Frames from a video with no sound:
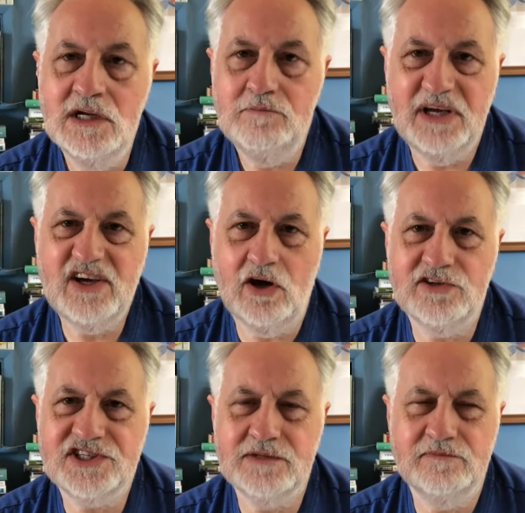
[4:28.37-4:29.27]

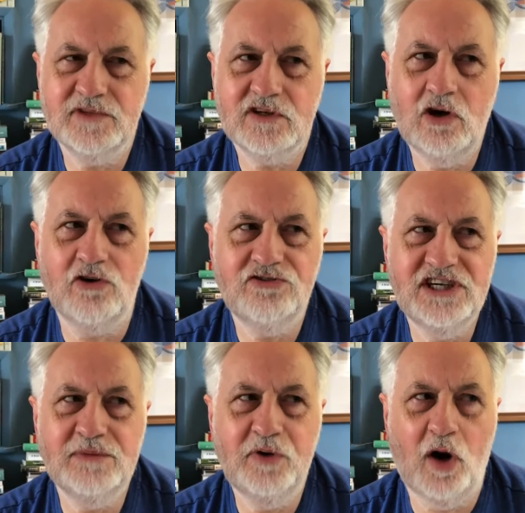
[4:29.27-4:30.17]
Because contrary
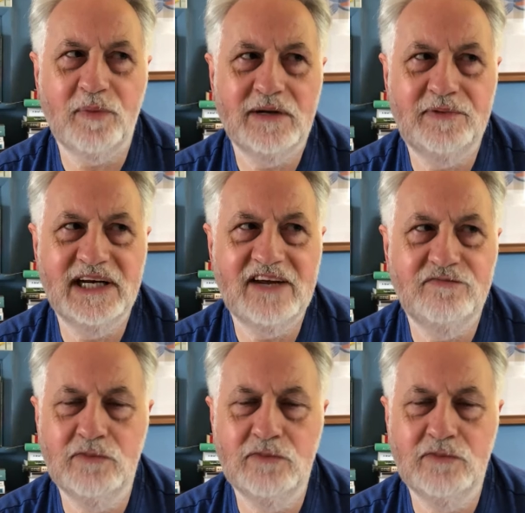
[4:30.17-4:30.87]
to popular belief,